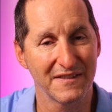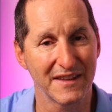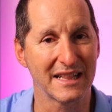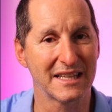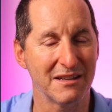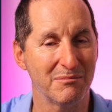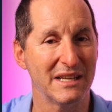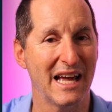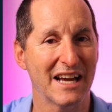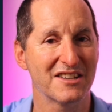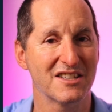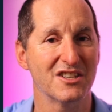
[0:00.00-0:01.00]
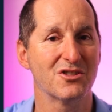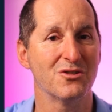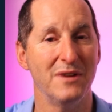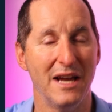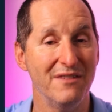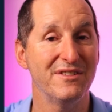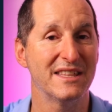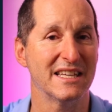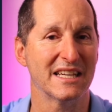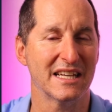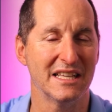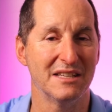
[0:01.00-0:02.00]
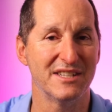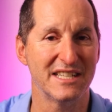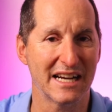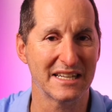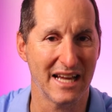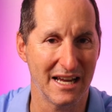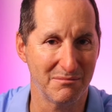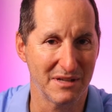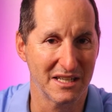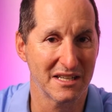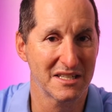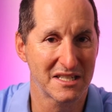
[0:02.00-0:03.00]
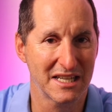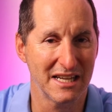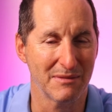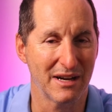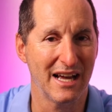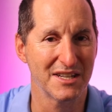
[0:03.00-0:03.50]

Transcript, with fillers: That'll give me access to everything in the Redact admin schema